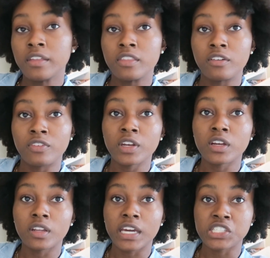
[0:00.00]
their
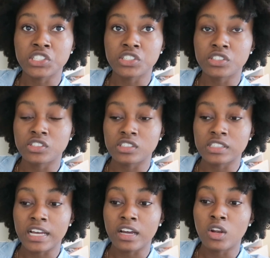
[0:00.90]
video lectures
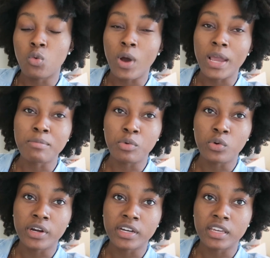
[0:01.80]
is like on a
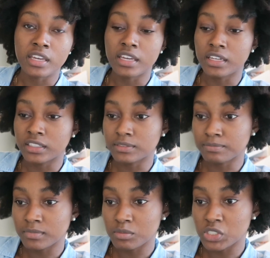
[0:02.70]
whiteboard. And
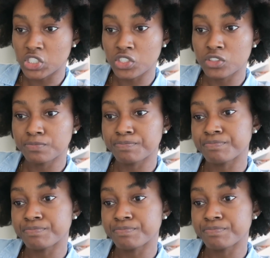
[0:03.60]
let me show you.